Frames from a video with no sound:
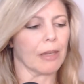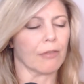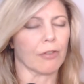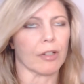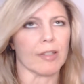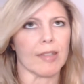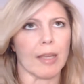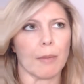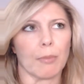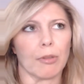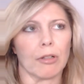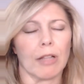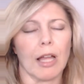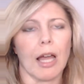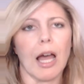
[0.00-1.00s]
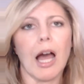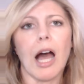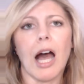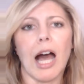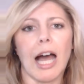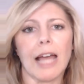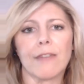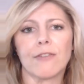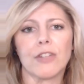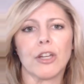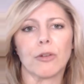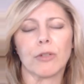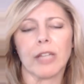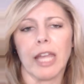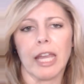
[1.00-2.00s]
For example, I've
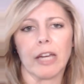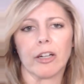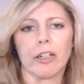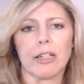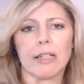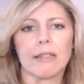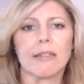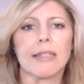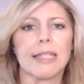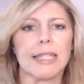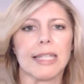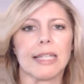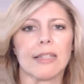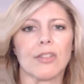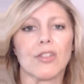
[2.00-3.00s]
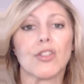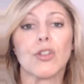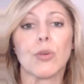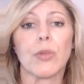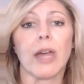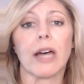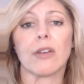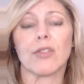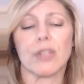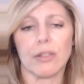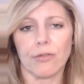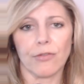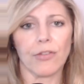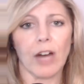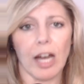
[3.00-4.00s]
known Kara since
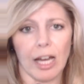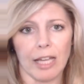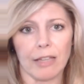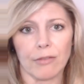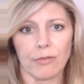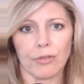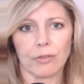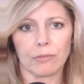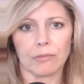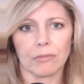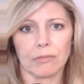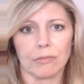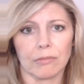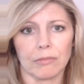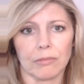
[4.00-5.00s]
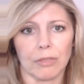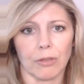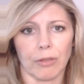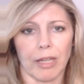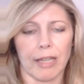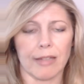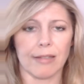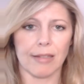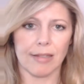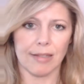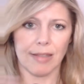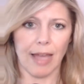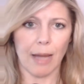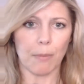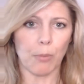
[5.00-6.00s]
2005. Okay, since
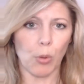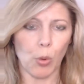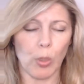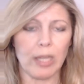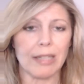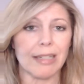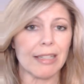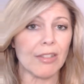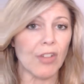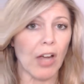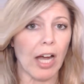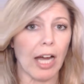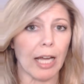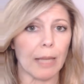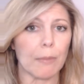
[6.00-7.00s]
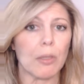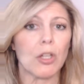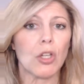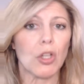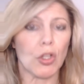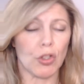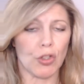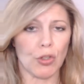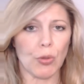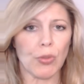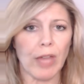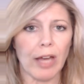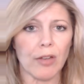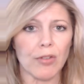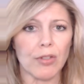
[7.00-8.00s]
that point in time,
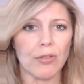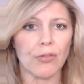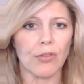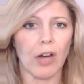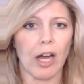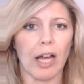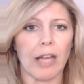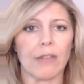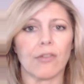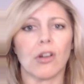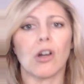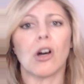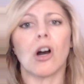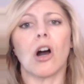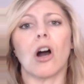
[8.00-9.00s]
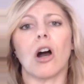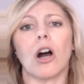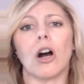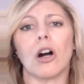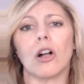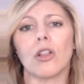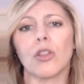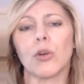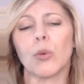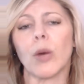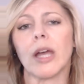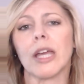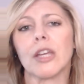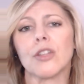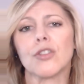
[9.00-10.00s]
2005, all the
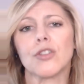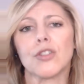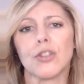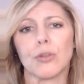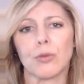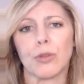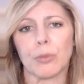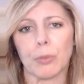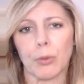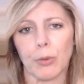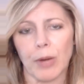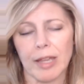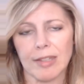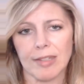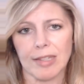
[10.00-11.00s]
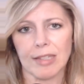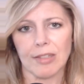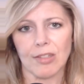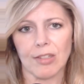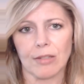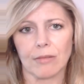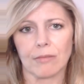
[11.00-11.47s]
way to the present.